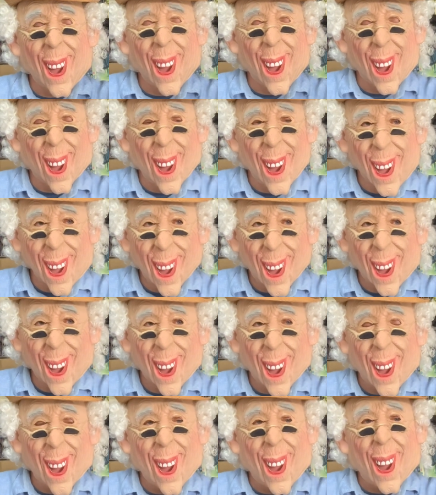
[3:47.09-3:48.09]
Kuroda
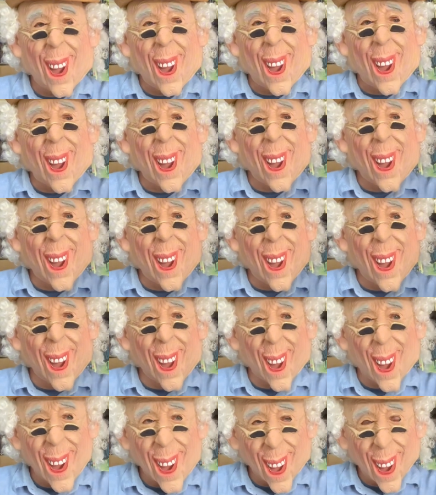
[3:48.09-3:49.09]
and get the
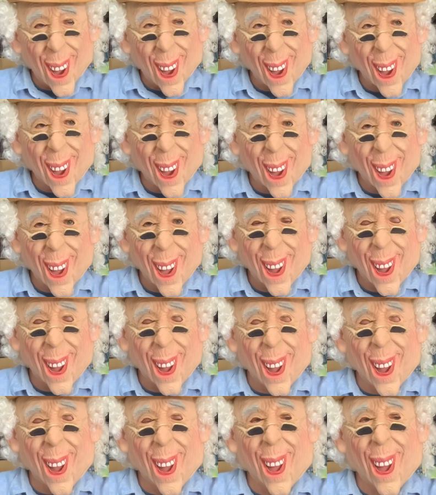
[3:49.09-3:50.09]
sword back,
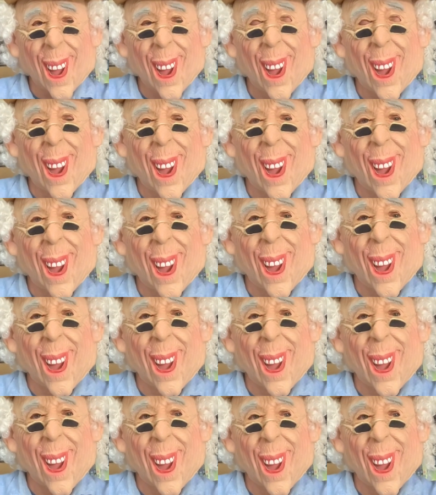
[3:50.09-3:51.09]

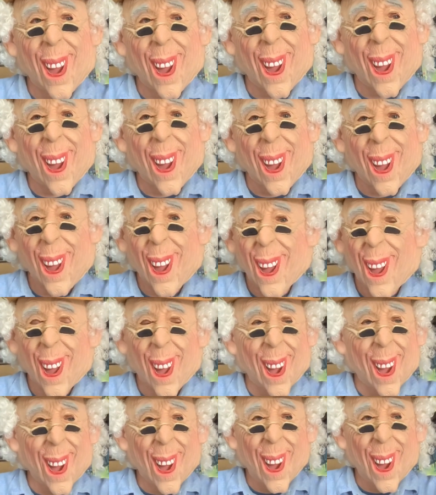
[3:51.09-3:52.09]
and uh,
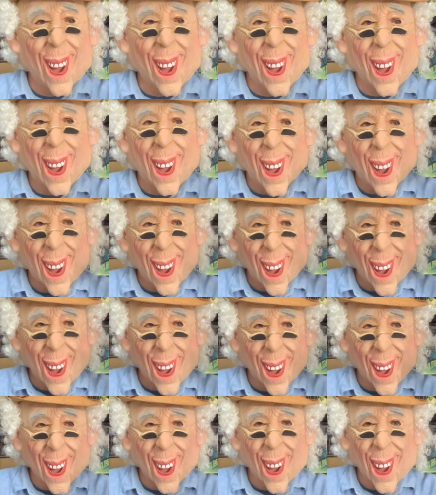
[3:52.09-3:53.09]
whatever way they can, and they
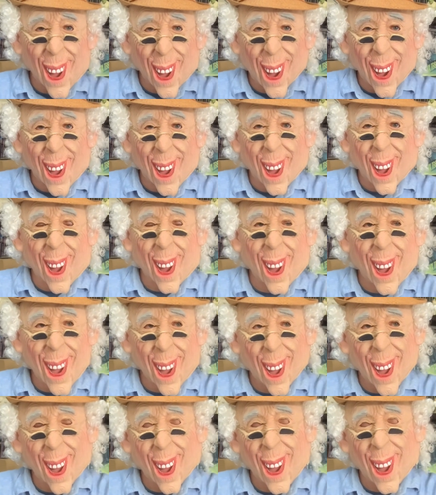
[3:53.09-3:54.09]
have a certain amount of time
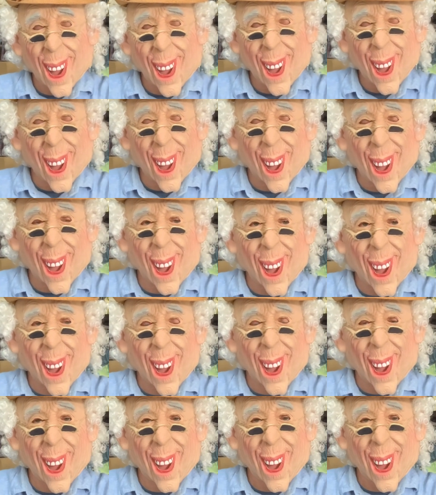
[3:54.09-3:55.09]
before
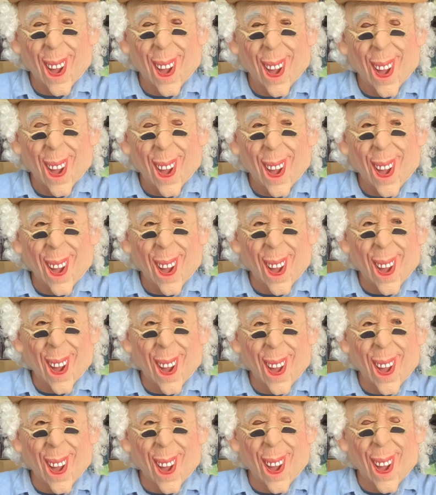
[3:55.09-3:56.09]
uh, the
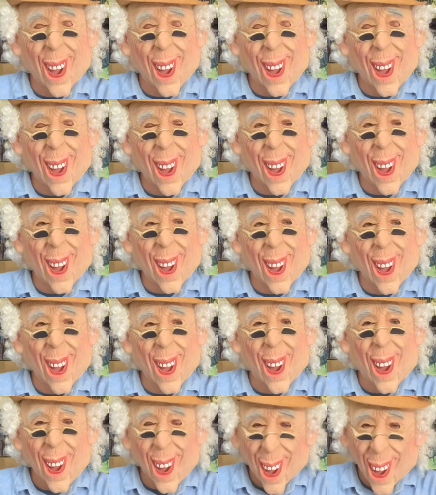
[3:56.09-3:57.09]
ambassador gets to
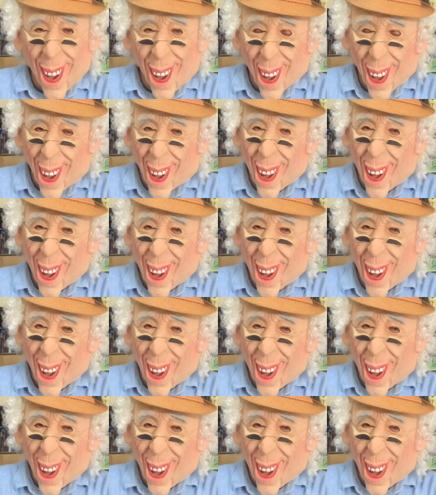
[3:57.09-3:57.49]
Washington.